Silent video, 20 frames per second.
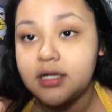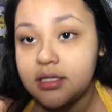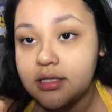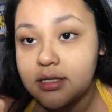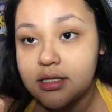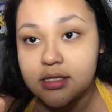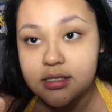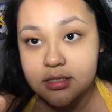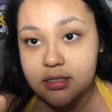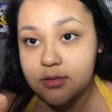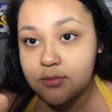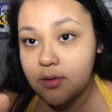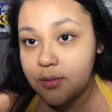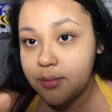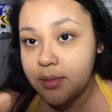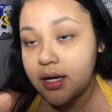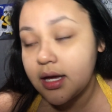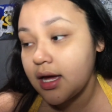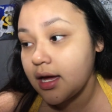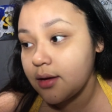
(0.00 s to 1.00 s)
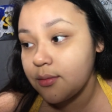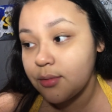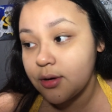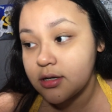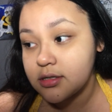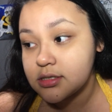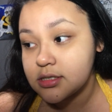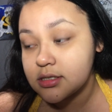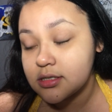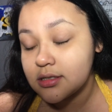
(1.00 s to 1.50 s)
This is what my
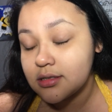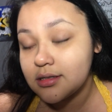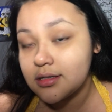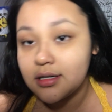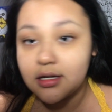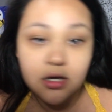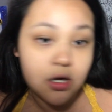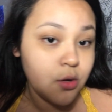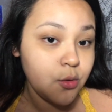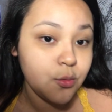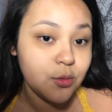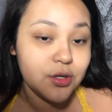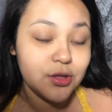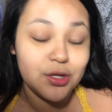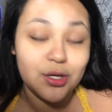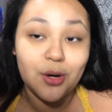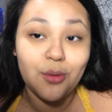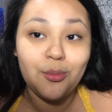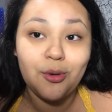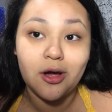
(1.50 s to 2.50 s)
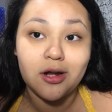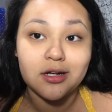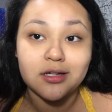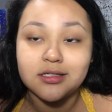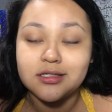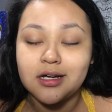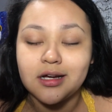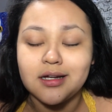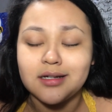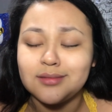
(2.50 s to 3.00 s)
eyebrows look with no
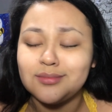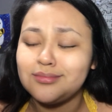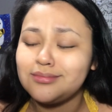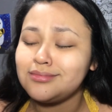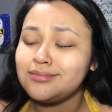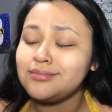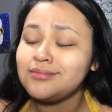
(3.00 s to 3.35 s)
product on.